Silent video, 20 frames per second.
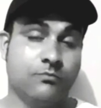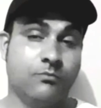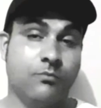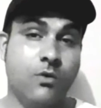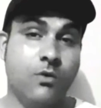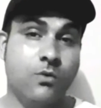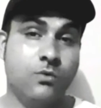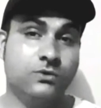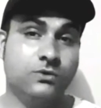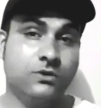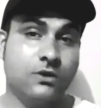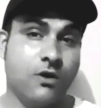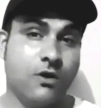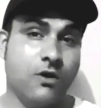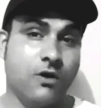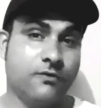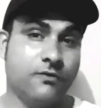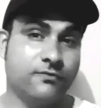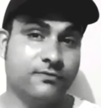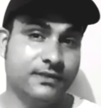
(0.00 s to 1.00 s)
Both
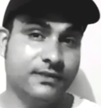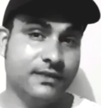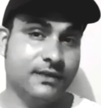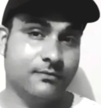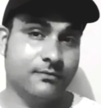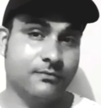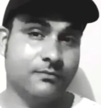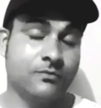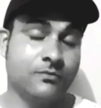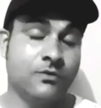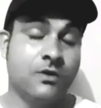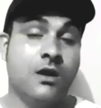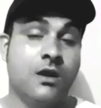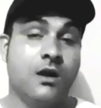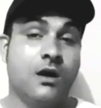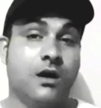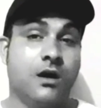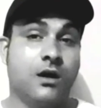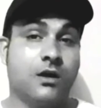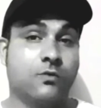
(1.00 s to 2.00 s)
of them
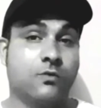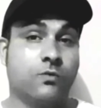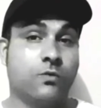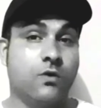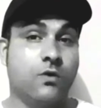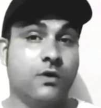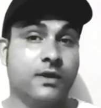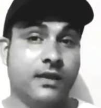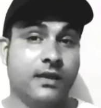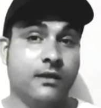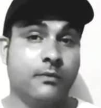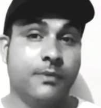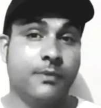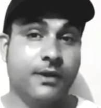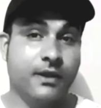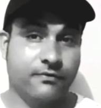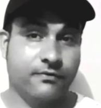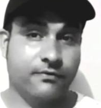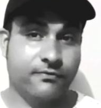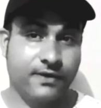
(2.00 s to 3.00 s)
are walking
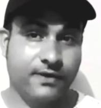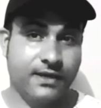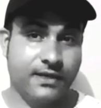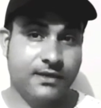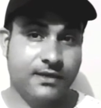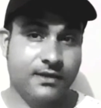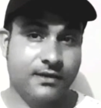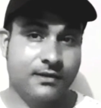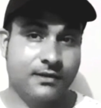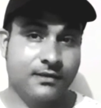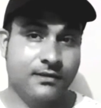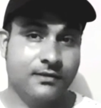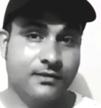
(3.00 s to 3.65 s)
barefooted.